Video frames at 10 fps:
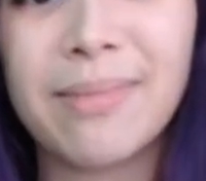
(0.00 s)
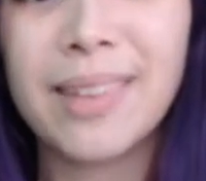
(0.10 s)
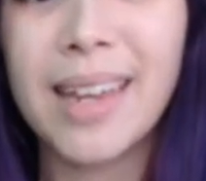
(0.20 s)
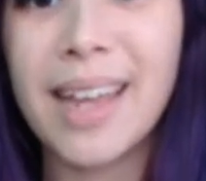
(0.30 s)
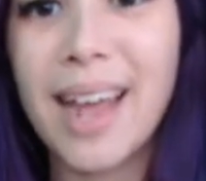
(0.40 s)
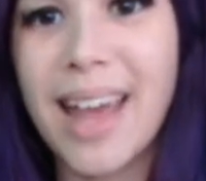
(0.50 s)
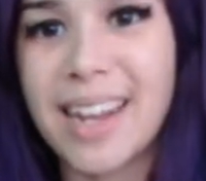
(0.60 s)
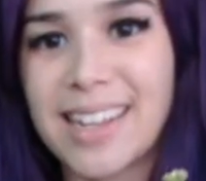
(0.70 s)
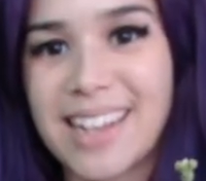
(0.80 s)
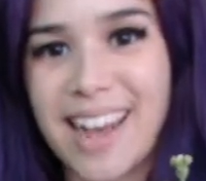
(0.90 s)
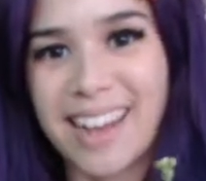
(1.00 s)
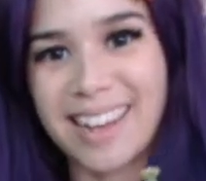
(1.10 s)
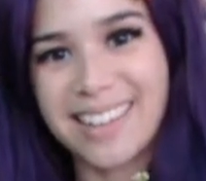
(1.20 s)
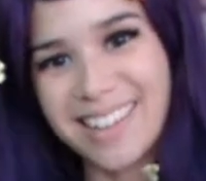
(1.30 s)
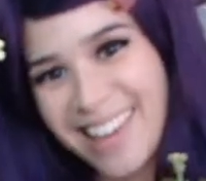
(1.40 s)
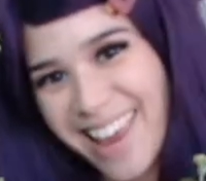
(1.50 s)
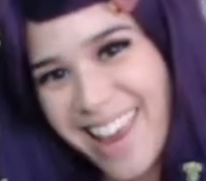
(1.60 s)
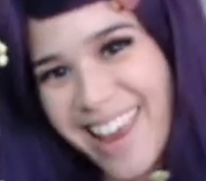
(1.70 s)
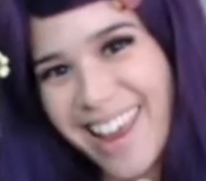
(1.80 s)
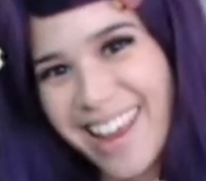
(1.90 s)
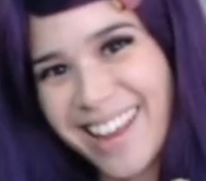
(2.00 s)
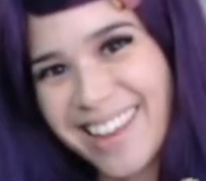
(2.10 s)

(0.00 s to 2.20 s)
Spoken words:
and Hana-chan. Yeah.